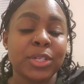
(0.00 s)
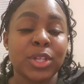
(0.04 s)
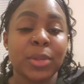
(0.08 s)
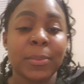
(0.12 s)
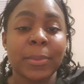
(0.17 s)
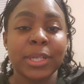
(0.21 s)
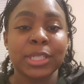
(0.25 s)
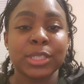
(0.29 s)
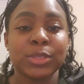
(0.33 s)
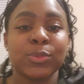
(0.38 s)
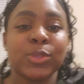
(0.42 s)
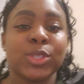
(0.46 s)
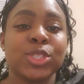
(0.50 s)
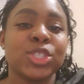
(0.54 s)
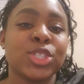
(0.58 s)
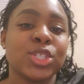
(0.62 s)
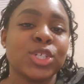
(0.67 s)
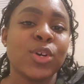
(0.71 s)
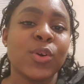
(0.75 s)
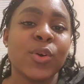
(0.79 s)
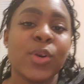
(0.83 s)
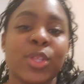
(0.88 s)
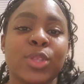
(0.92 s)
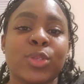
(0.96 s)
no matter what you're
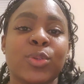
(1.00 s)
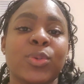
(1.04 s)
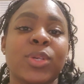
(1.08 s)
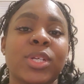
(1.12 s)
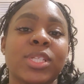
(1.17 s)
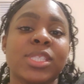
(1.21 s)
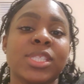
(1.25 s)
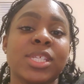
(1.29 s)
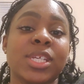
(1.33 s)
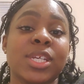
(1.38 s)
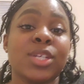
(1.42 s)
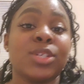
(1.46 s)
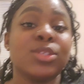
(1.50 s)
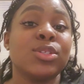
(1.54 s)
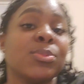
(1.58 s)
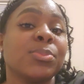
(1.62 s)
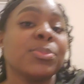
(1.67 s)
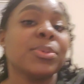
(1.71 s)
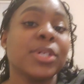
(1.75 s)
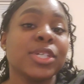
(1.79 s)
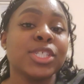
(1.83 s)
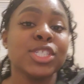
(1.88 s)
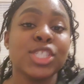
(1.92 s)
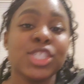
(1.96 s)
going through, continue to
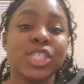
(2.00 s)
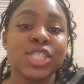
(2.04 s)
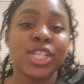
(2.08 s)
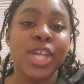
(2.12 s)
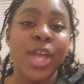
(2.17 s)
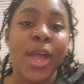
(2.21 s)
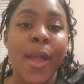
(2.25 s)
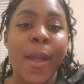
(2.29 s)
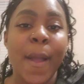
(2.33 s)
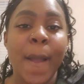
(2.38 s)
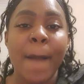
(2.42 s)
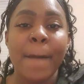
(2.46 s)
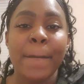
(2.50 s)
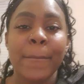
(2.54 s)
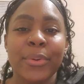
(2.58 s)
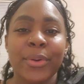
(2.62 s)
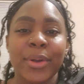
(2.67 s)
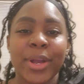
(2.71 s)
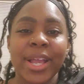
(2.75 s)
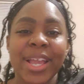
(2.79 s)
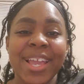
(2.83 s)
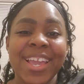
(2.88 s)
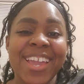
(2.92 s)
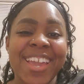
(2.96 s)
push,
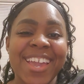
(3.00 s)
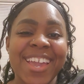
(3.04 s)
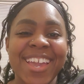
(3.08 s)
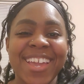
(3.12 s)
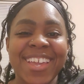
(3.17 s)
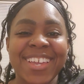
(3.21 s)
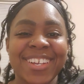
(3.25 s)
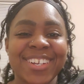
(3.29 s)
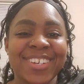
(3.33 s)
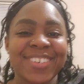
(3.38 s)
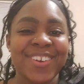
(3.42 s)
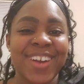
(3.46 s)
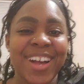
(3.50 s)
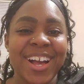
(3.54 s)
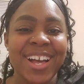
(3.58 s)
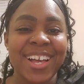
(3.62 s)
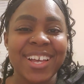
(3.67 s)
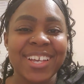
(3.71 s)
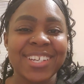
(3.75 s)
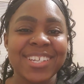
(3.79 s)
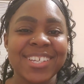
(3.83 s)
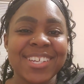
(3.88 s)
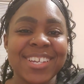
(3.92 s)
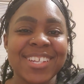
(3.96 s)
pray, and
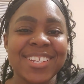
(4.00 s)
grind.